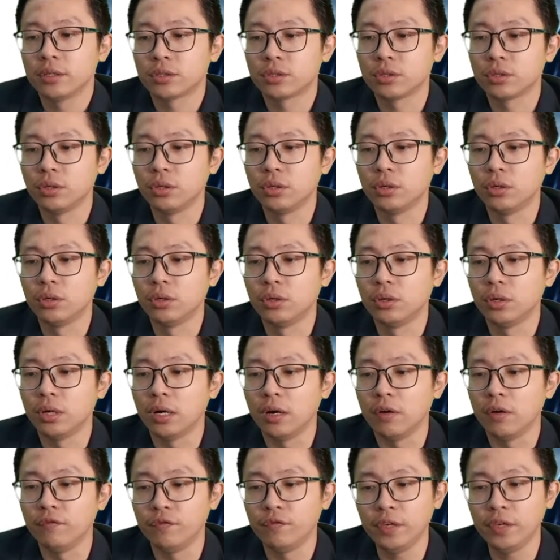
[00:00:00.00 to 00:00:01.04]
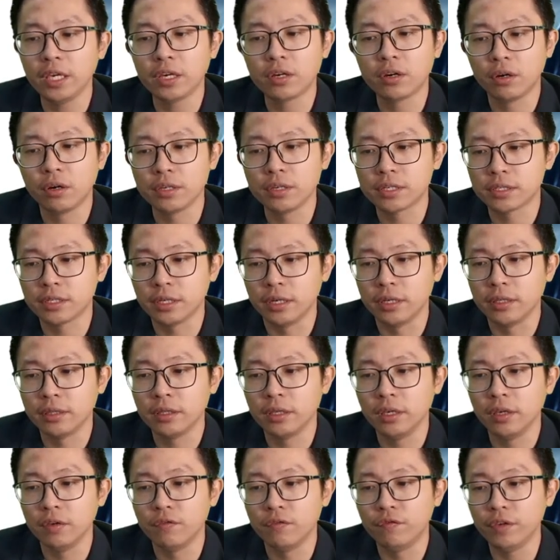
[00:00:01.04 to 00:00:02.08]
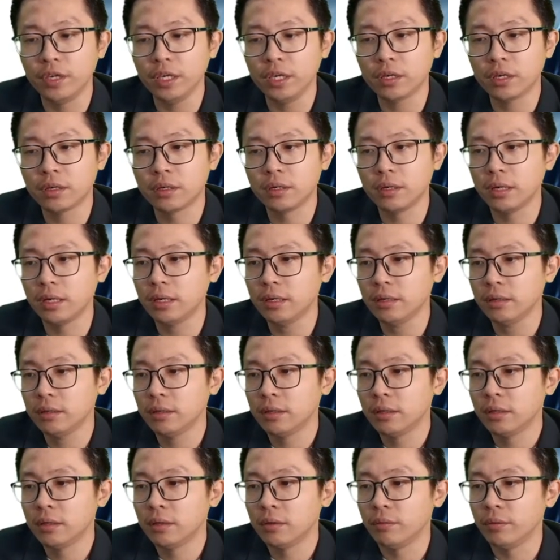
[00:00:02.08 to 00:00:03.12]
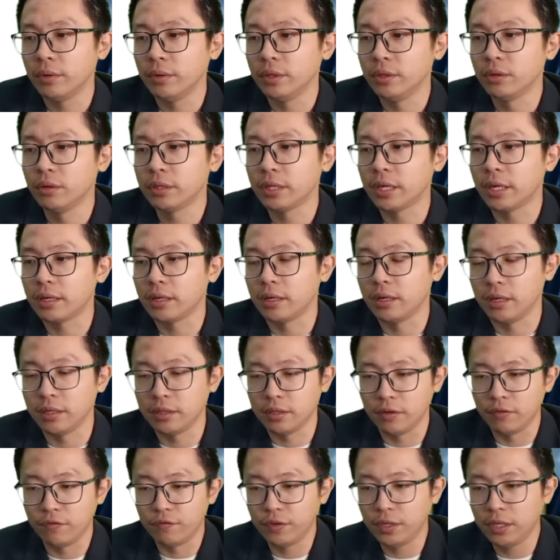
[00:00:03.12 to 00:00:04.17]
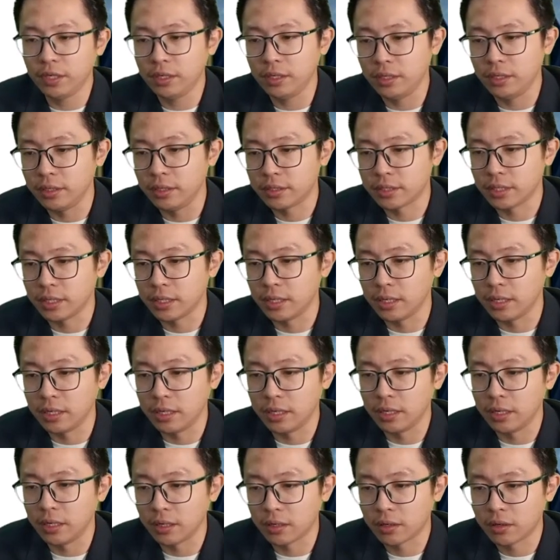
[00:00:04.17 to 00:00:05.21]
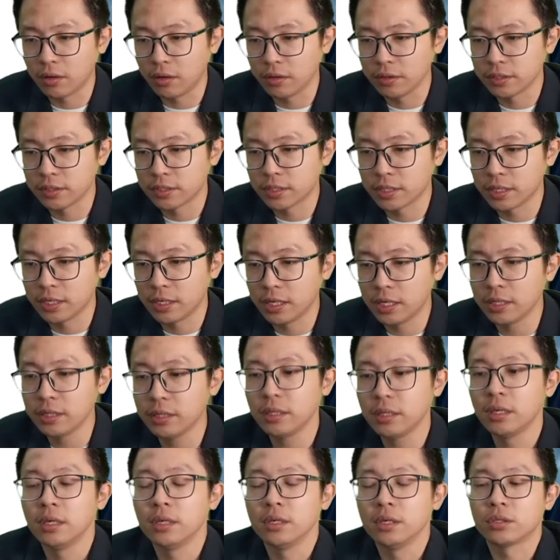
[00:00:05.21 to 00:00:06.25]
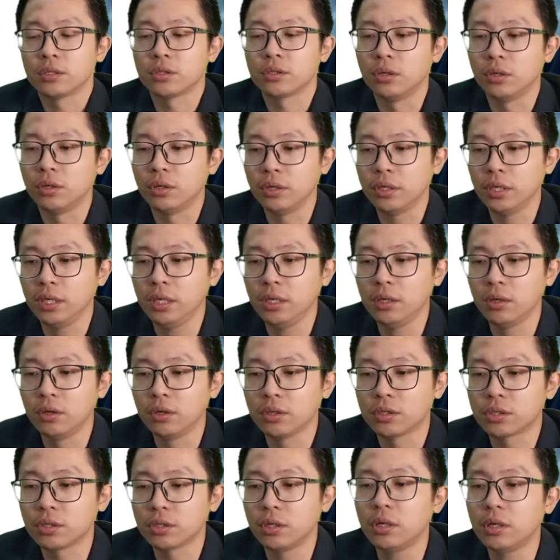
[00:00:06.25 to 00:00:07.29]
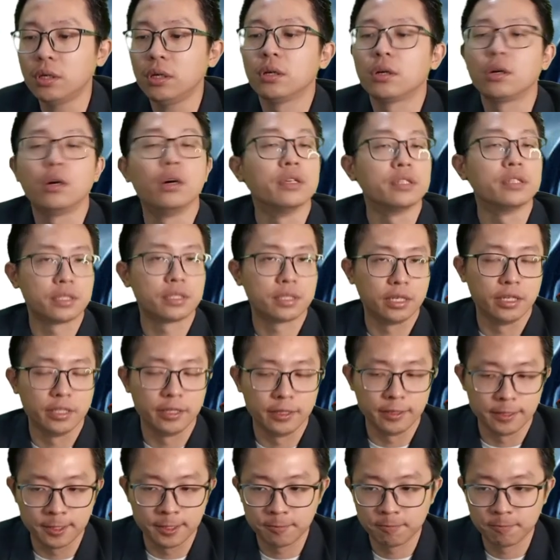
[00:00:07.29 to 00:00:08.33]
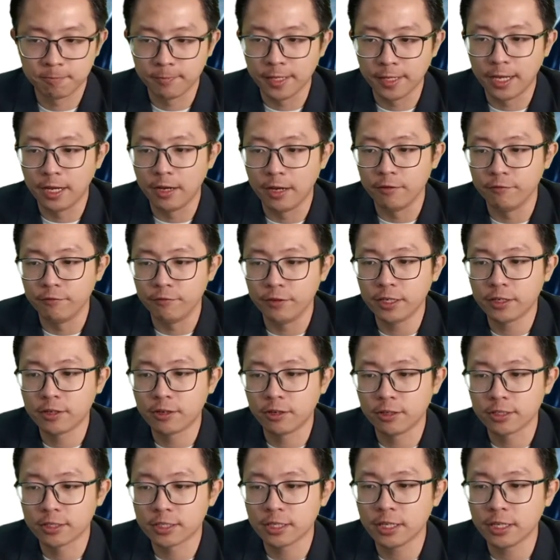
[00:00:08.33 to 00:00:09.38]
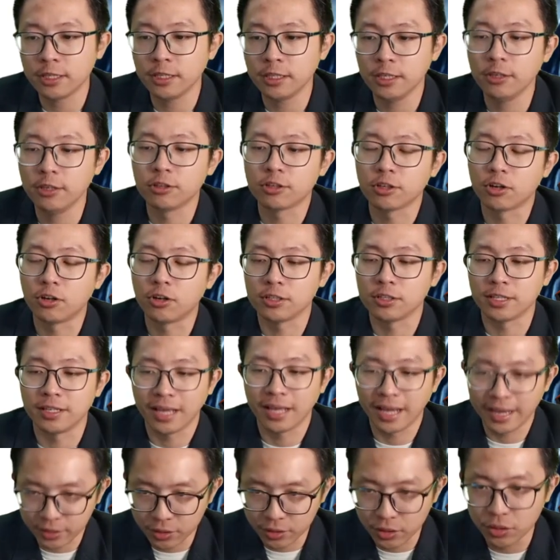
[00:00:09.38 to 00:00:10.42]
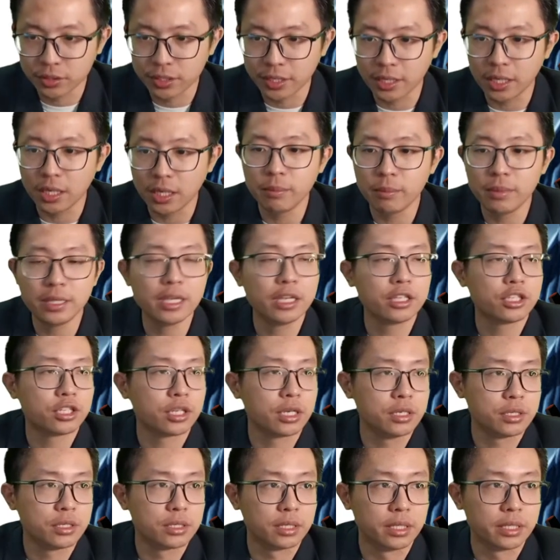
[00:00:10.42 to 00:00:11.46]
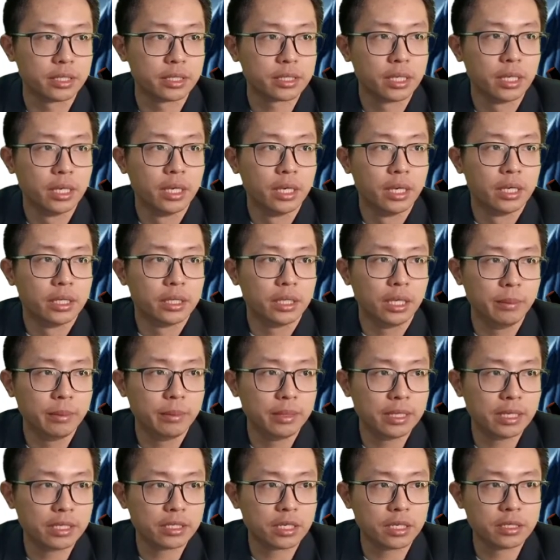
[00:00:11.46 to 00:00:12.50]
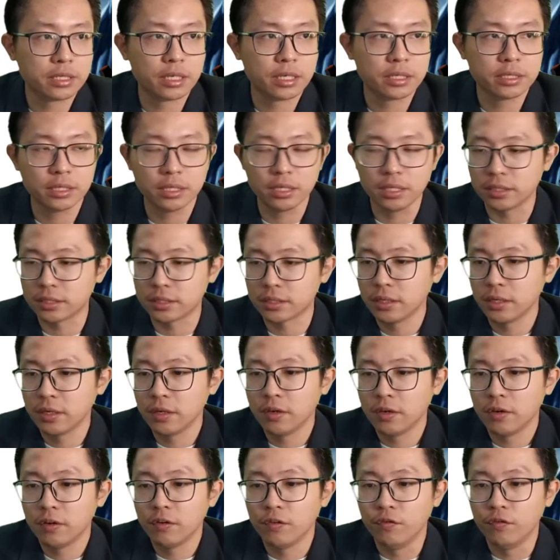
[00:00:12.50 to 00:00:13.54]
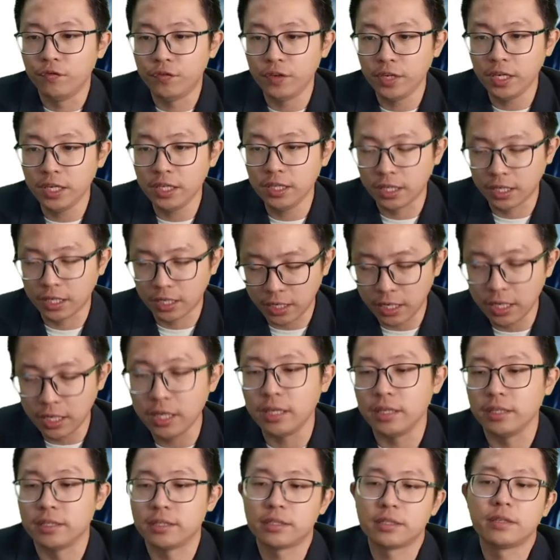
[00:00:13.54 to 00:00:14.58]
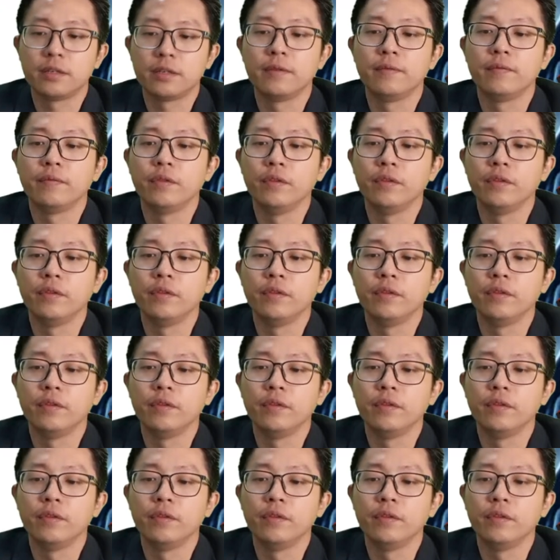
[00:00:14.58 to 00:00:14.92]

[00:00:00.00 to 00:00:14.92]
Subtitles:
So V constant. If V, we know that the V is constant, so E also constant. V constant, E also constant. I know the immediate changes is V decrease,